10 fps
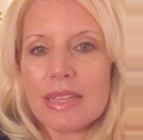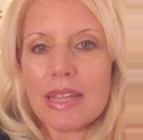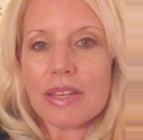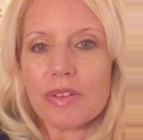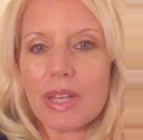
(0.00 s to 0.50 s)

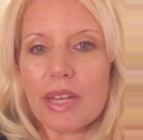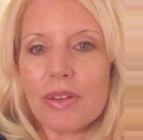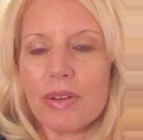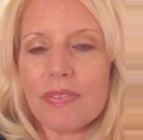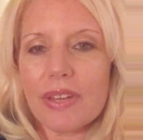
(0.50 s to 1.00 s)
Then you'll get
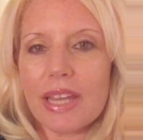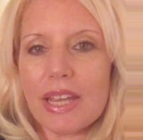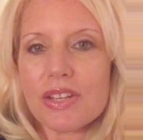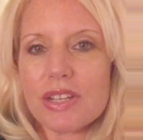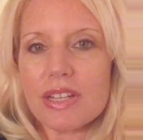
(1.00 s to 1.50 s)

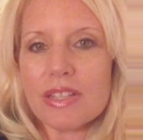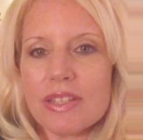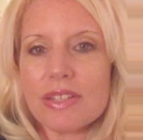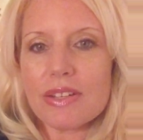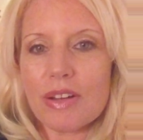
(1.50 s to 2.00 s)

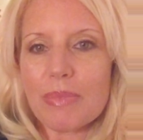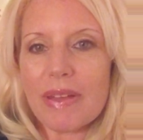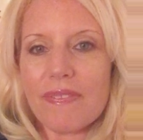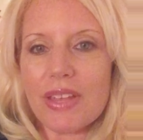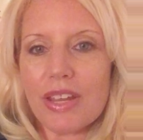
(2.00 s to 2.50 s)
notifications on
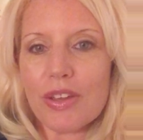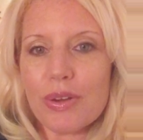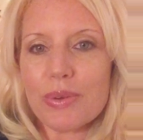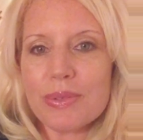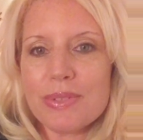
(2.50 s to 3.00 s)
my
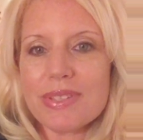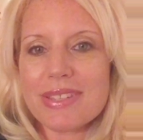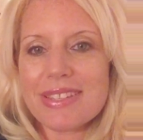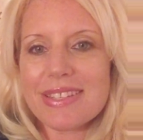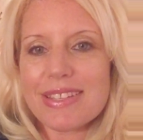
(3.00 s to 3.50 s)

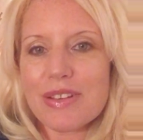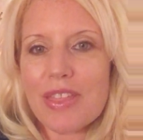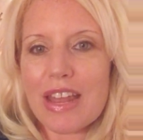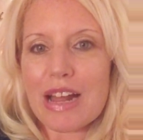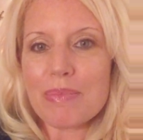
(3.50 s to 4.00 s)
videos
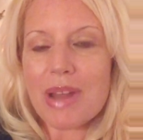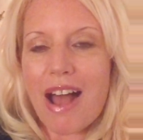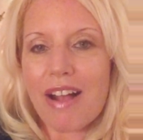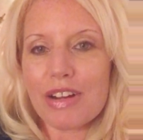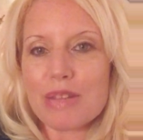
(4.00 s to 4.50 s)
that I'm
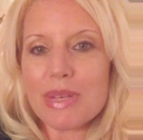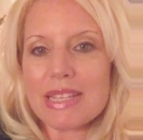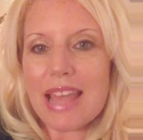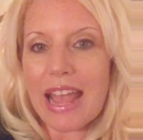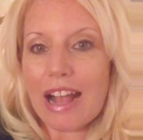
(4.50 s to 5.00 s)
not going to be
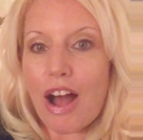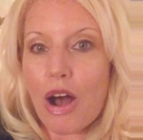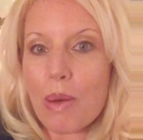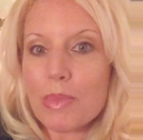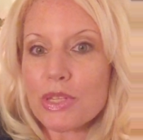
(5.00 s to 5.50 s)
saying
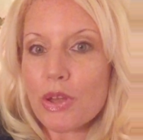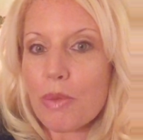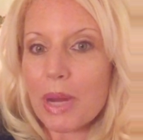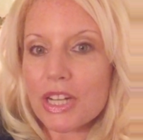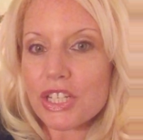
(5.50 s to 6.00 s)

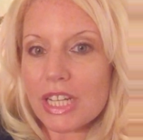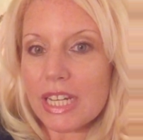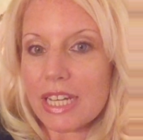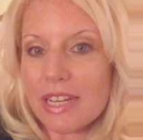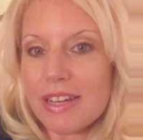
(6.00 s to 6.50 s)
so much
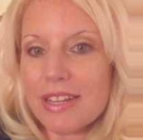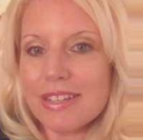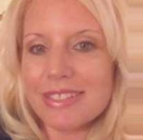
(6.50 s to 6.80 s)
in.